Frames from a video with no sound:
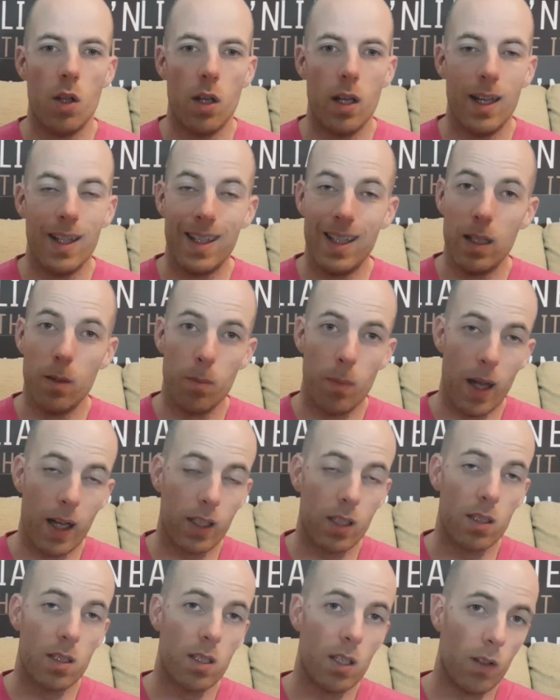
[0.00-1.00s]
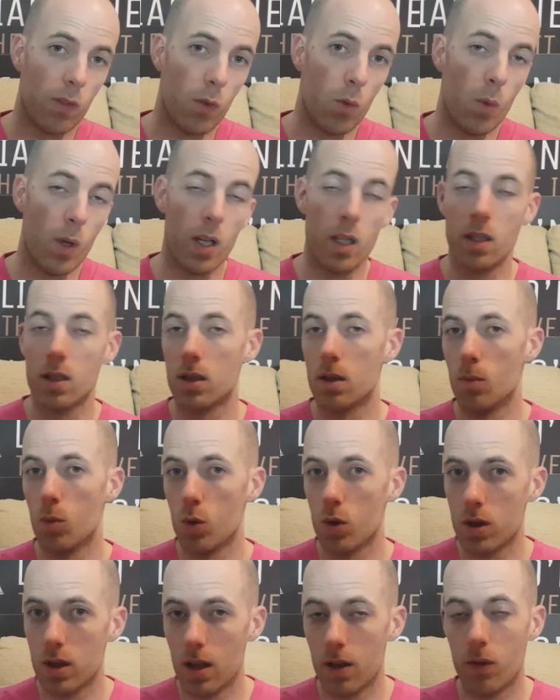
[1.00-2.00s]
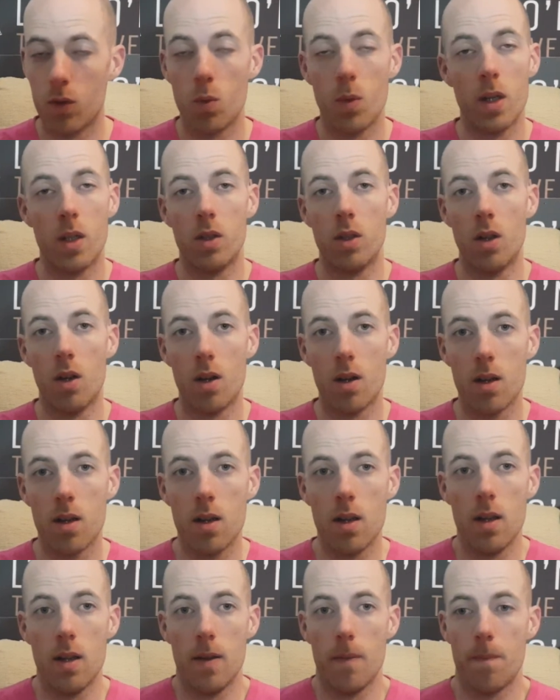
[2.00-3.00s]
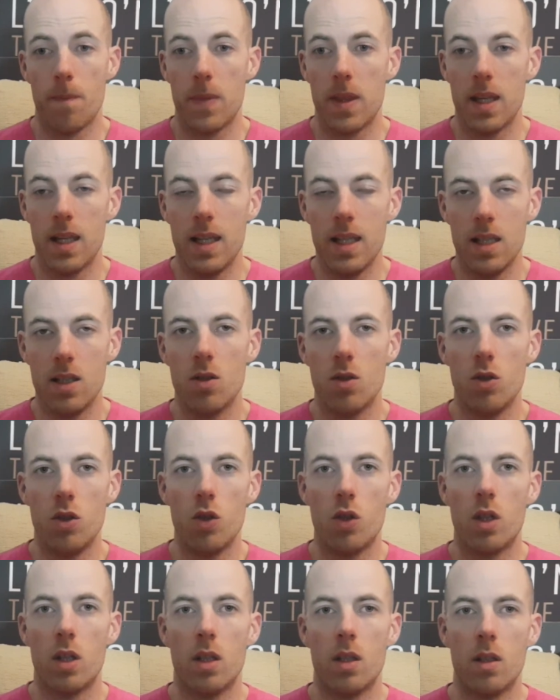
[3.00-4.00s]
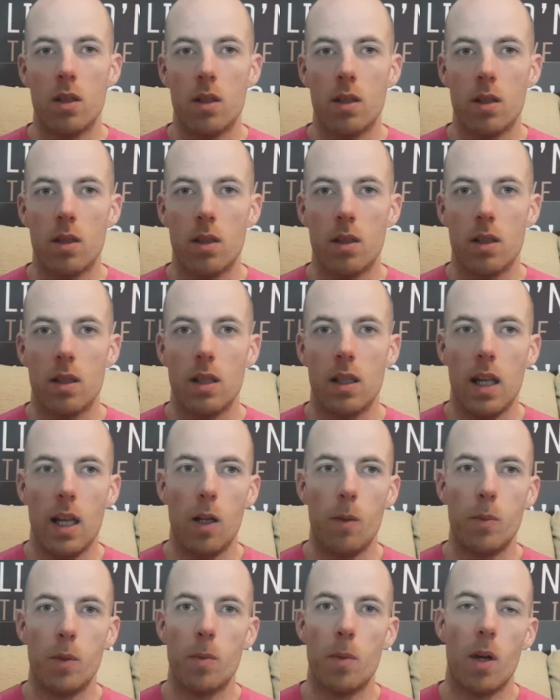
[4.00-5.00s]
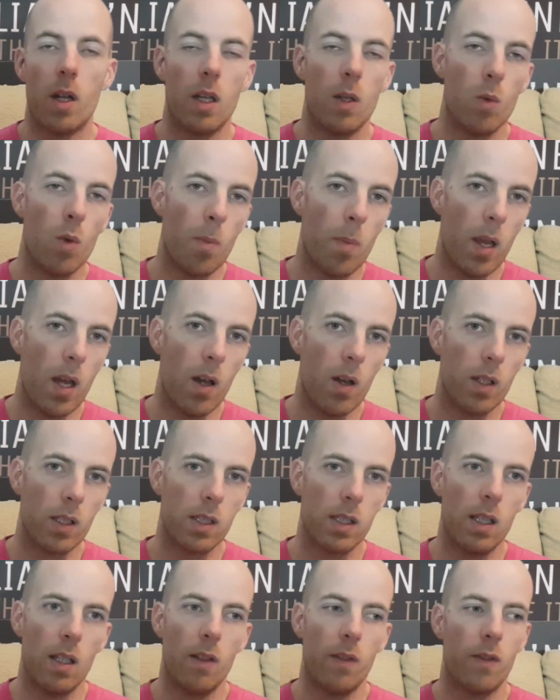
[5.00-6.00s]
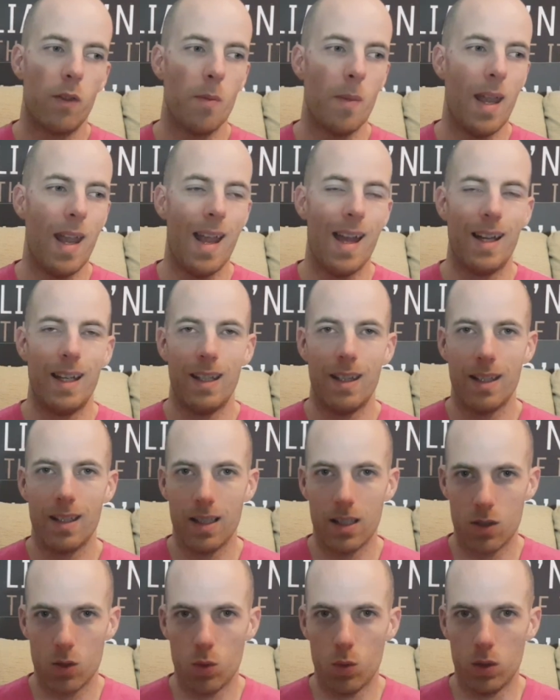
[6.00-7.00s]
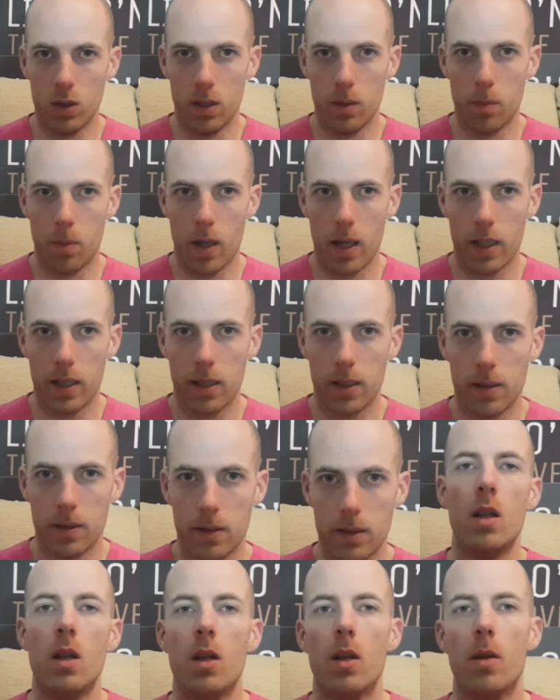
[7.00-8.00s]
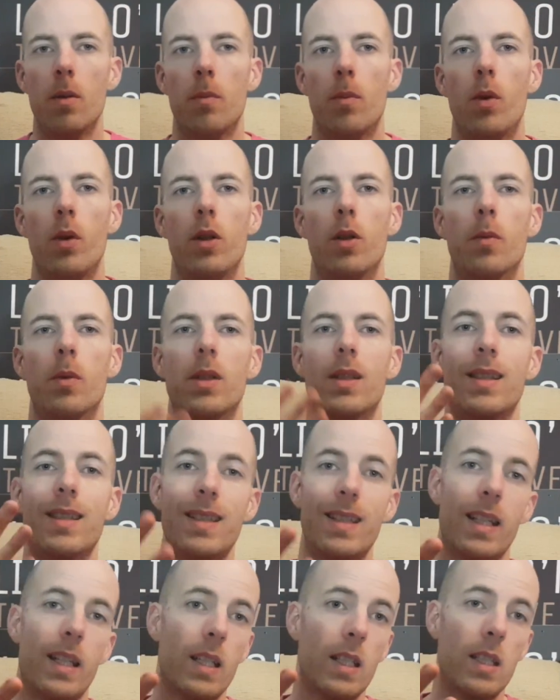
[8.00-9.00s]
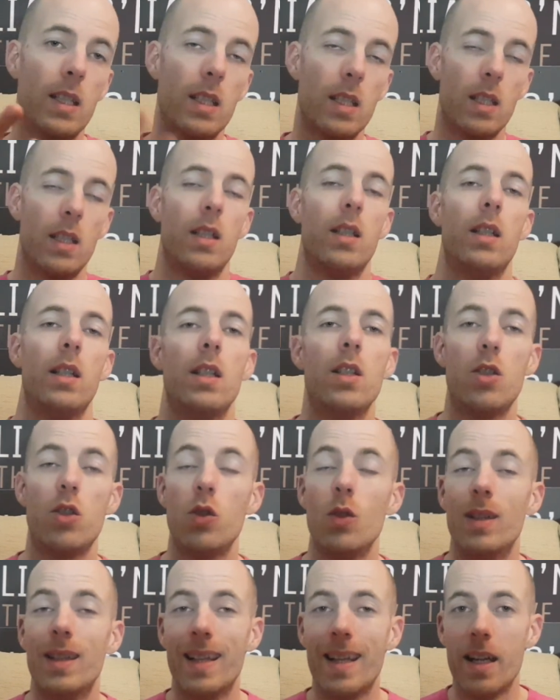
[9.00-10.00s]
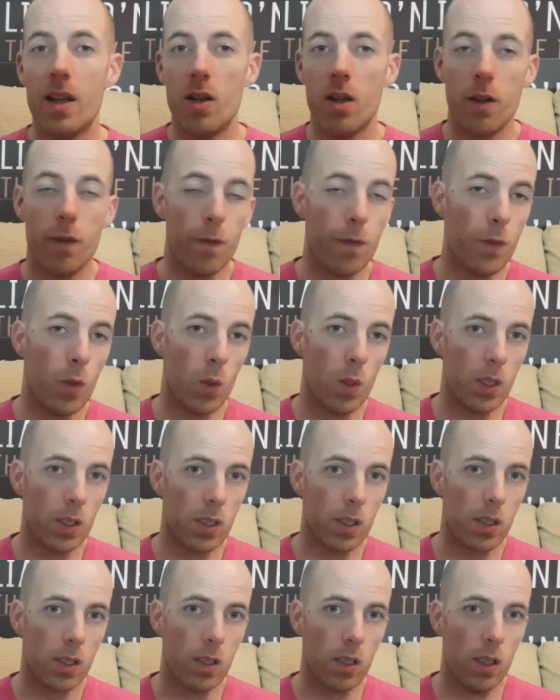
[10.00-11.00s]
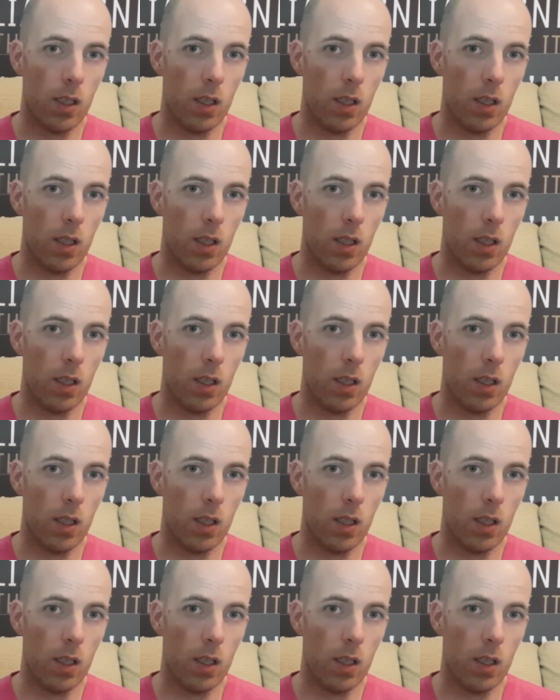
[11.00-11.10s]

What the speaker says: Again, back to self-awareness. The more self-aware you are, the easier you can help your body repair itself from anything that's holding it back. Point number 6 is to learn and focus.